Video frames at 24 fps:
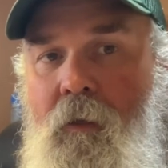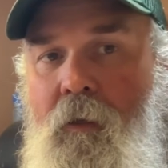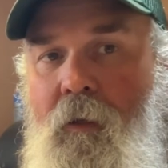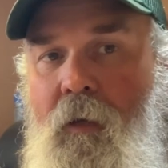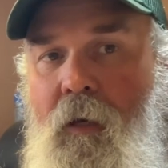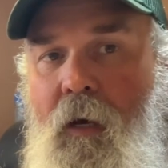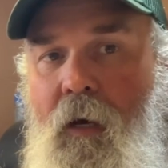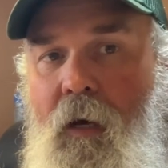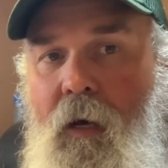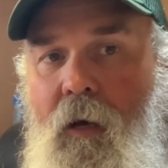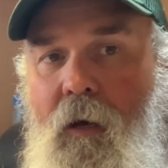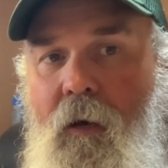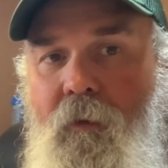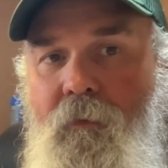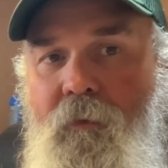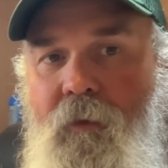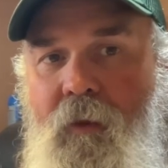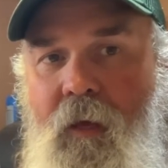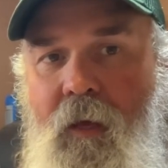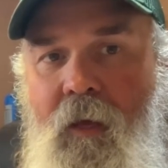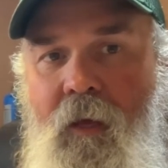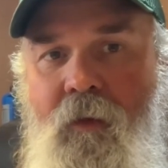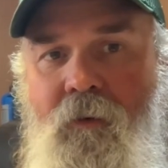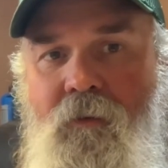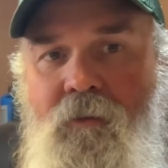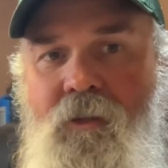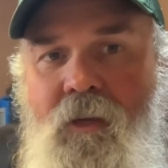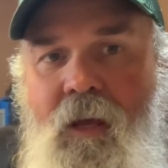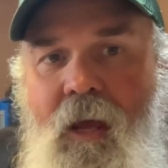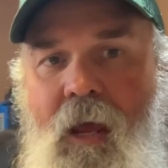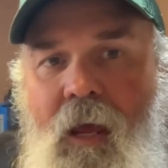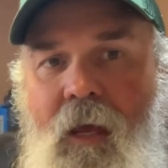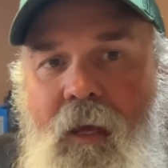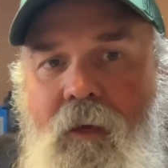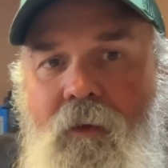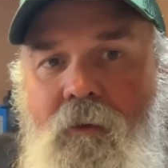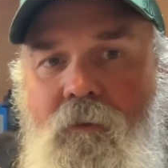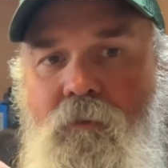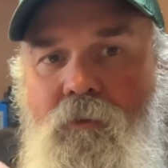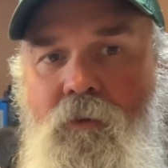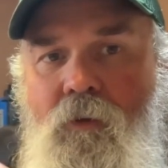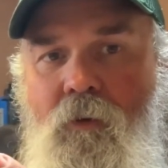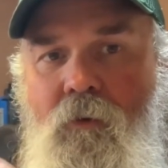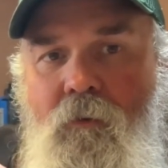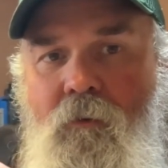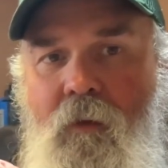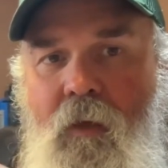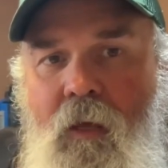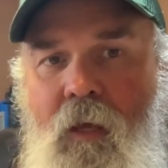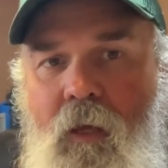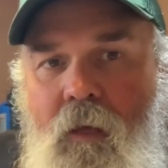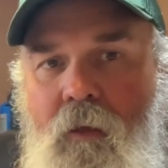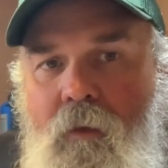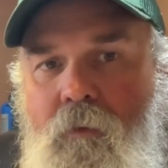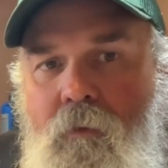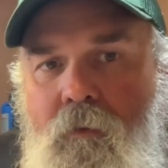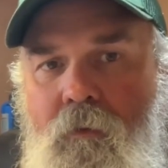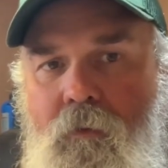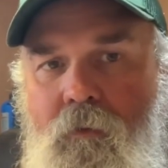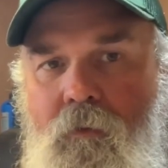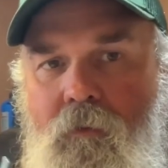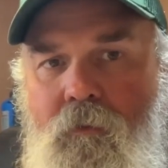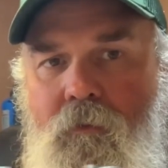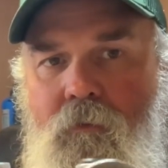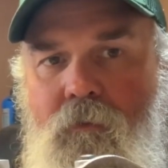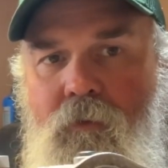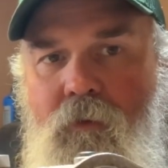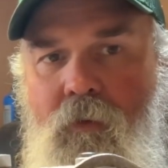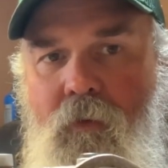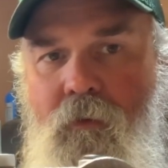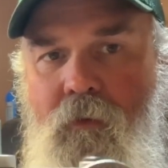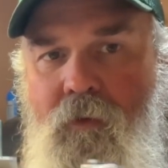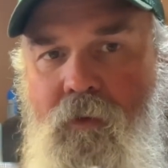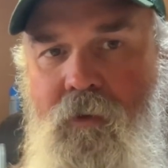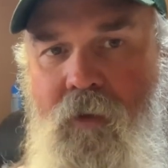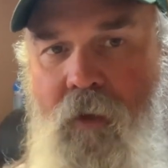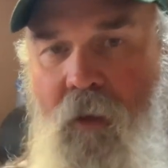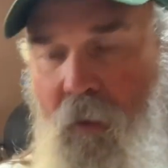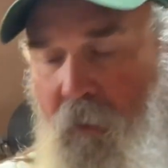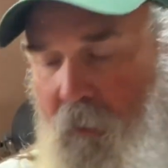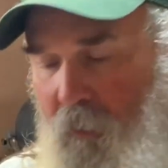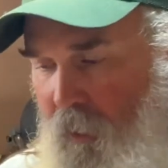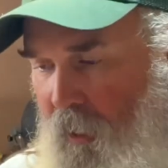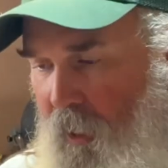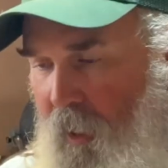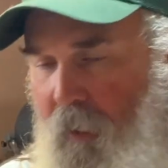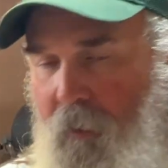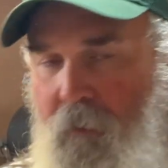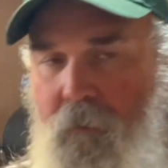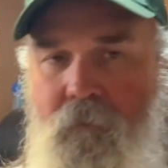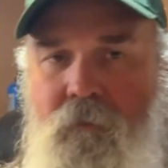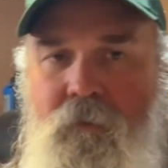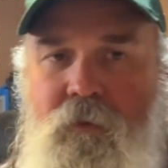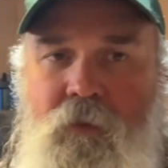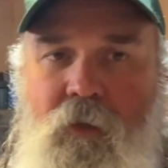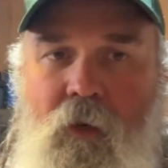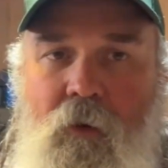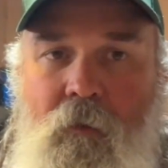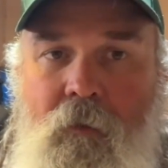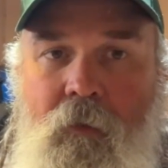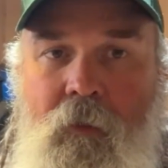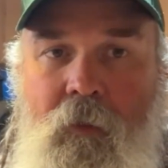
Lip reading: the intake to the cylinder head. So